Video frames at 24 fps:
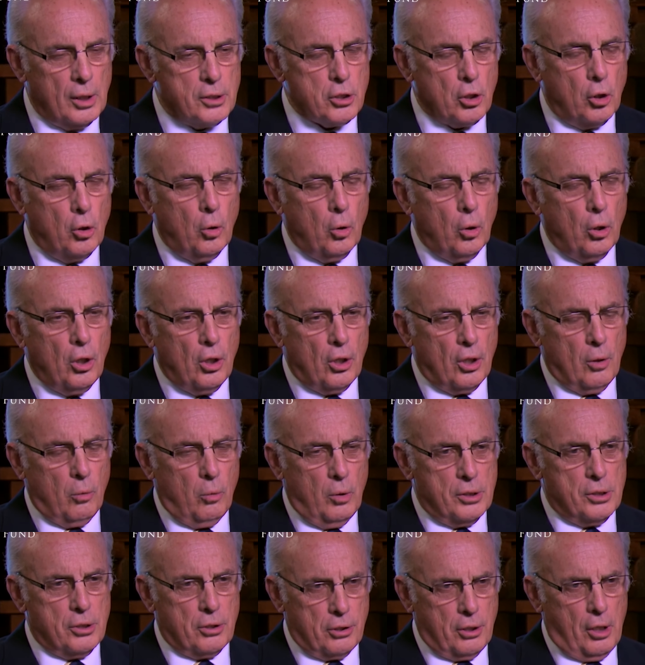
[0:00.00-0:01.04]
it's a horror
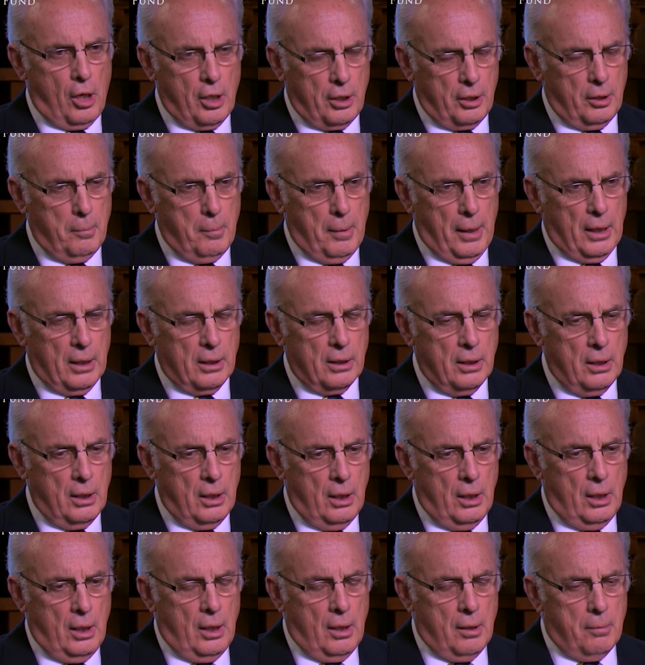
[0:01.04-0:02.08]
what you're talking about
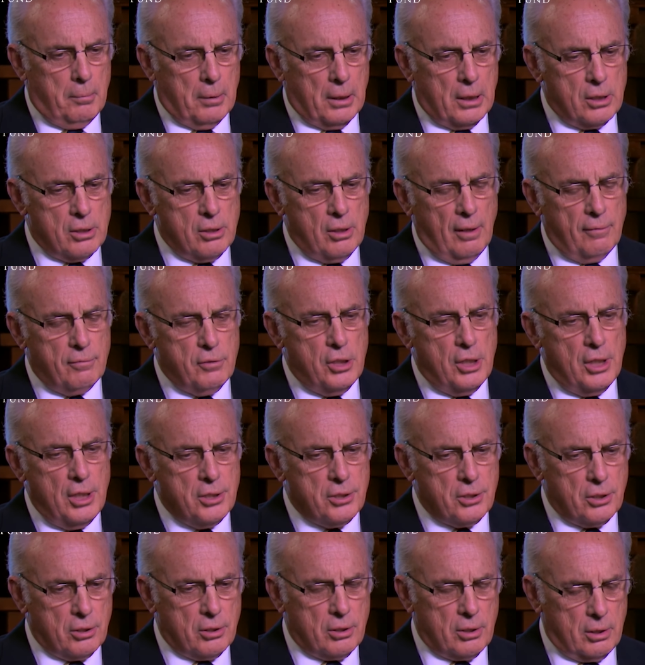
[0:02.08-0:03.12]
because you have
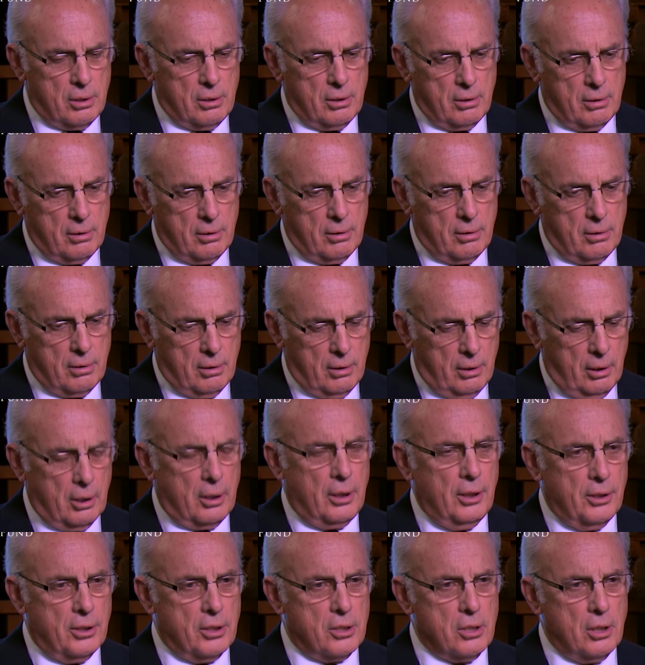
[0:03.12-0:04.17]
Jesus
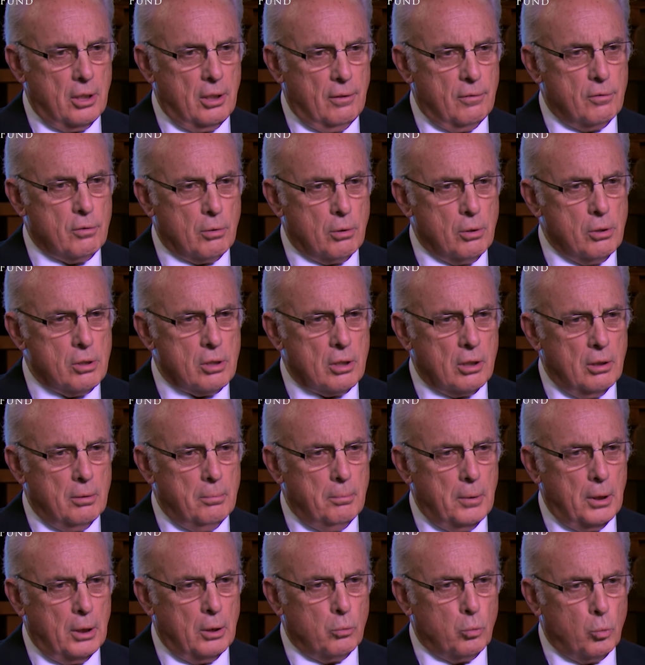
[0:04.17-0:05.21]
looking at the city of
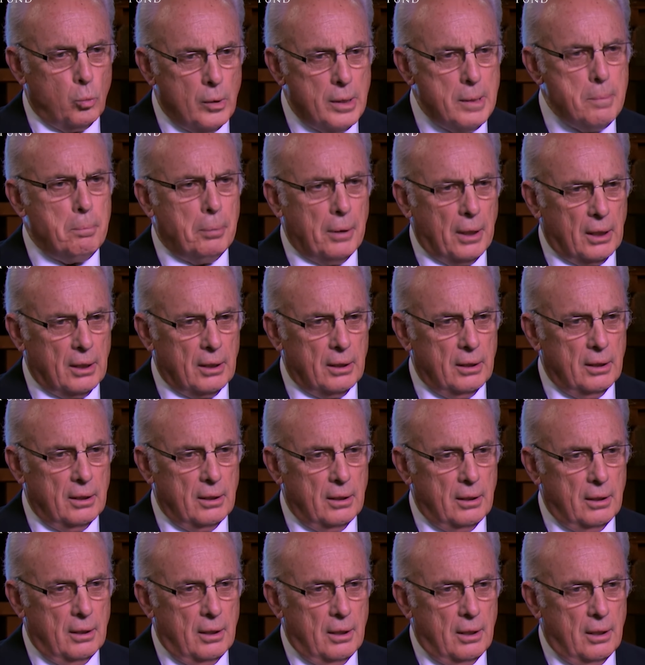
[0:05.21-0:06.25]
Jerusalem and weeping
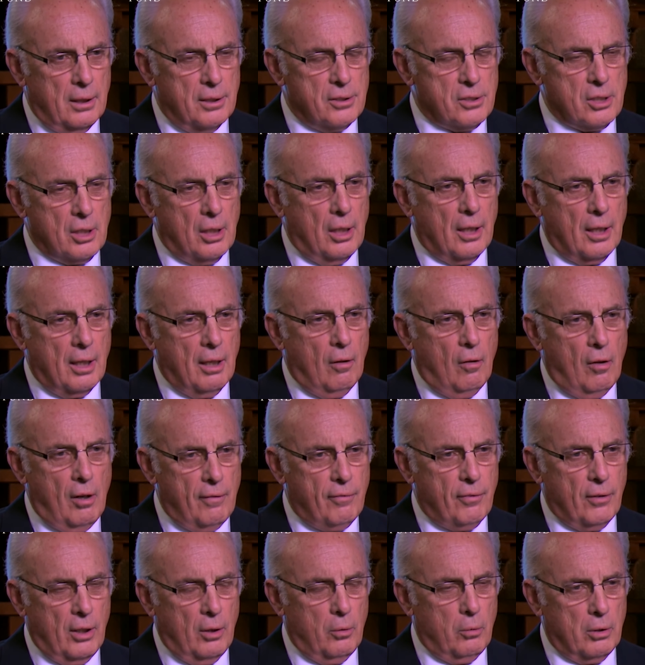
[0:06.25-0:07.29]
mm-hmm. and saying, How
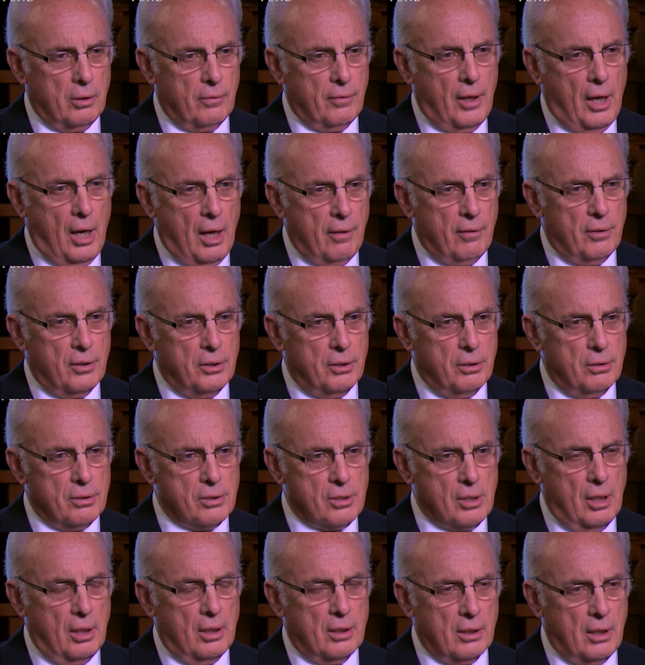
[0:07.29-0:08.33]
often I would have gathered you
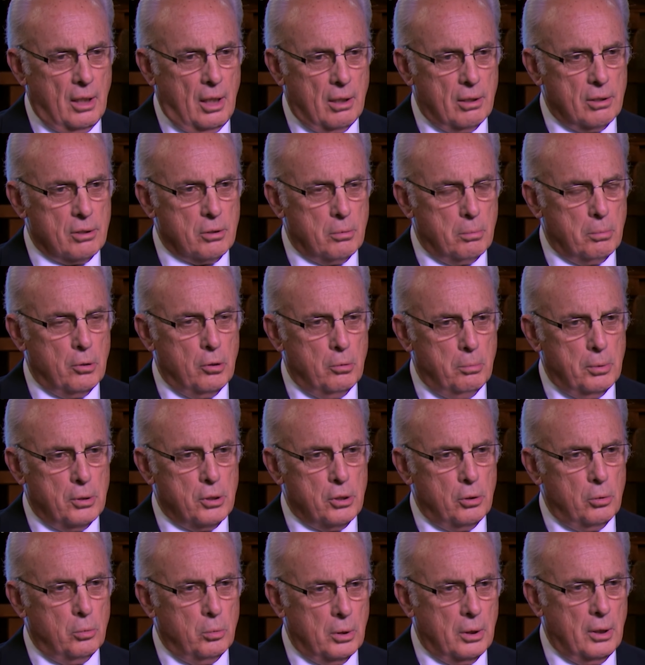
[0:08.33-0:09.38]
as a hen gathers her brood,
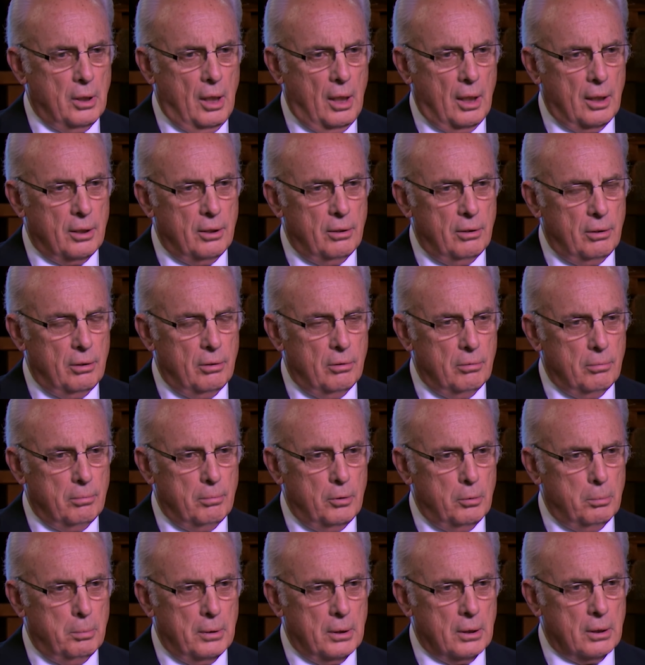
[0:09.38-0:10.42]
but you would not. You, you,
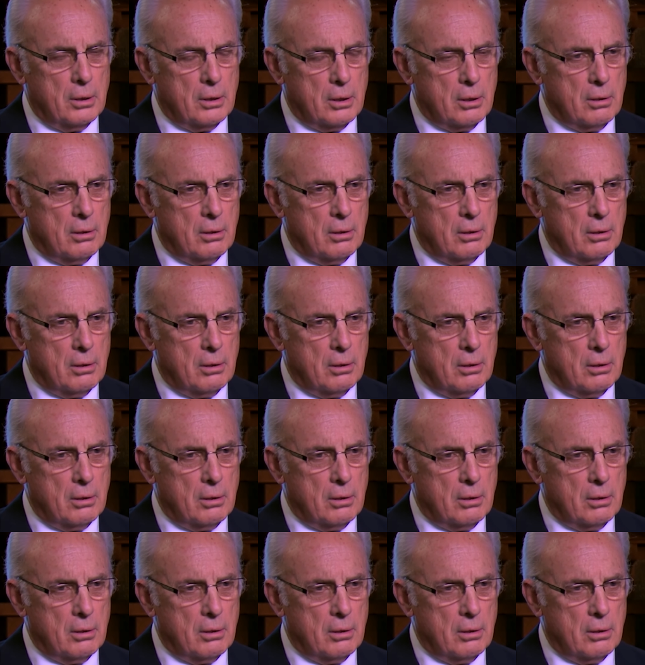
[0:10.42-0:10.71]
you've been